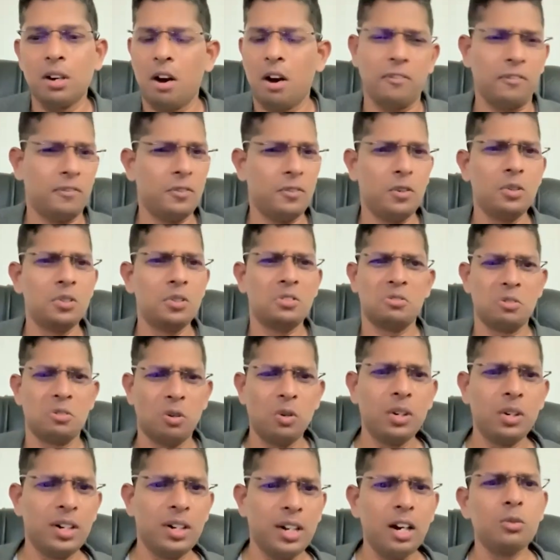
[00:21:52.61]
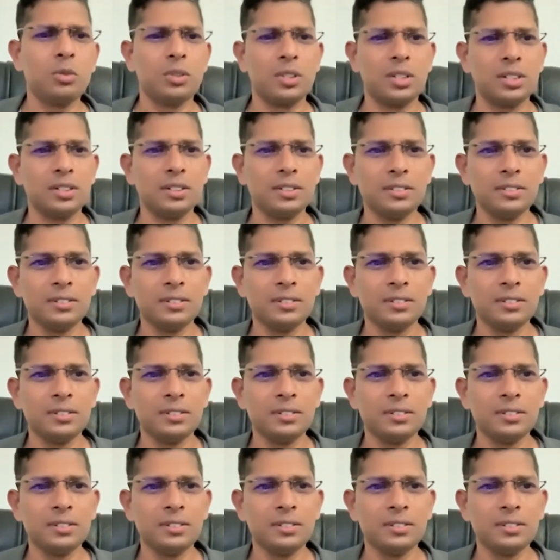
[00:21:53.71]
of course, no doubt.